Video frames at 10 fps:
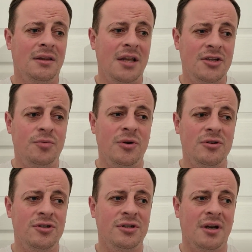This
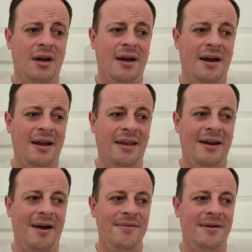was, you
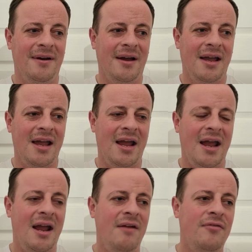know,
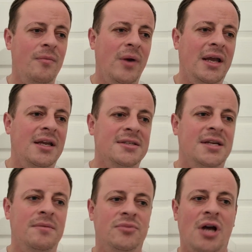every week it
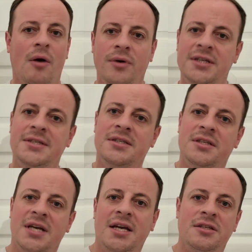seems, oh, this is
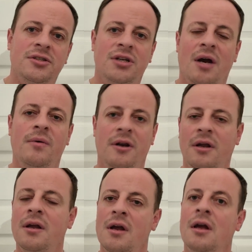the test. You know,
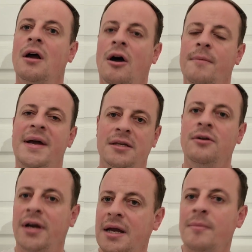that the Man
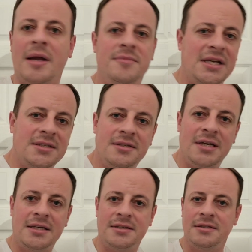United Cup games, that's the
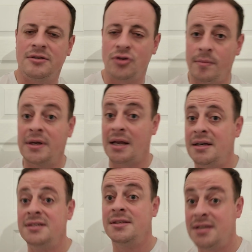test. The Tottenham game,
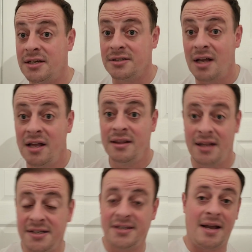that's the test. The
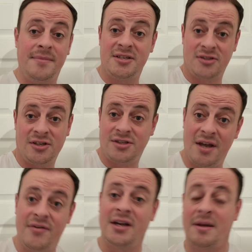Leicester game, that's the test. The
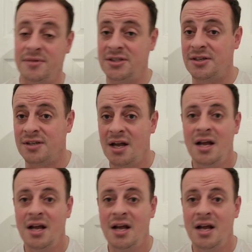Everton game, that's the test.